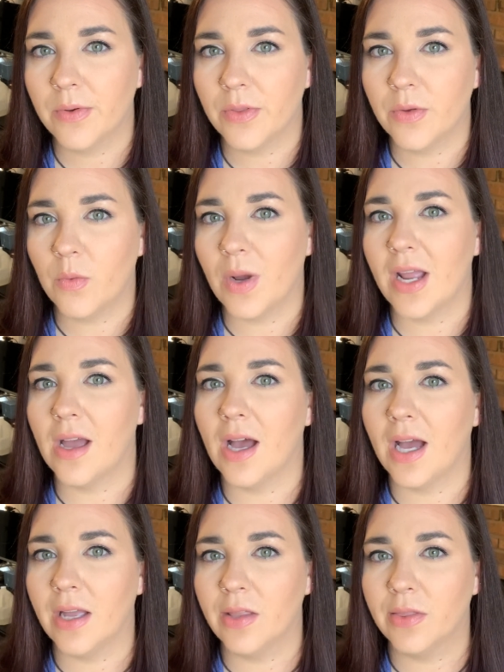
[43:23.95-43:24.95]
the way
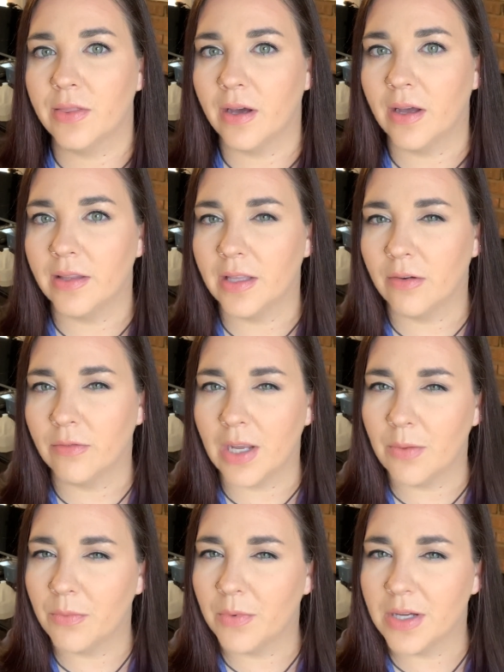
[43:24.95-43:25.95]
I thought that
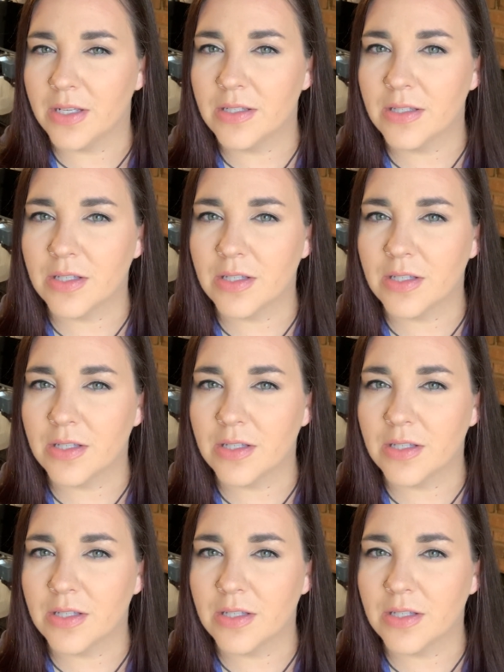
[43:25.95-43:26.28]
rape was.